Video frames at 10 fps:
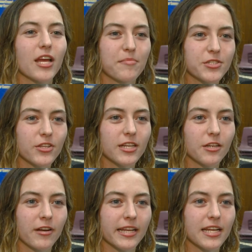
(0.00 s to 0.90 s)
the opportunity
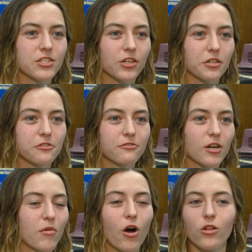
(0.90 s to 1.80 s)
to run against girls
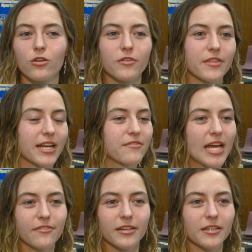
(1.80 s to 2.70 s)
from all over that I've
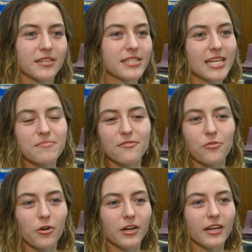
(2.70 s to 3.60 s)
never seen
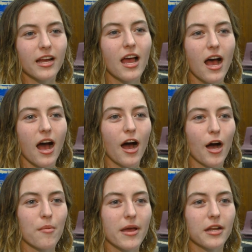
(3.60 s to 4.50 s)
before,
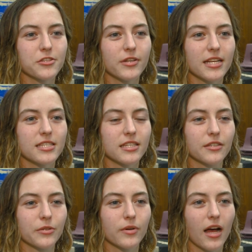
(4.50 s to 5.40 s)
and also get
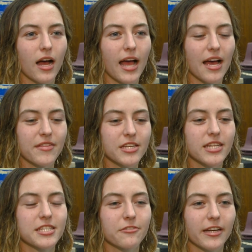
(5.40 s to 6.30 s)
to have that
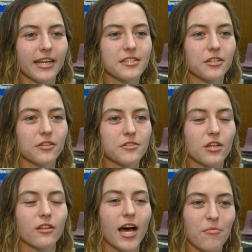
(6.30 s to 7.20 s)
chance to run against girls
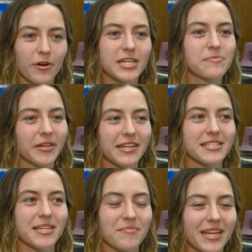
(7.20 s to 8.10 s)
a lot more
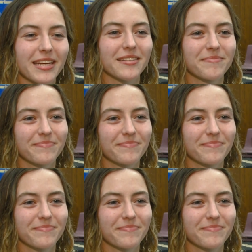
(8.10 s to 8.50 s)
experienced than me.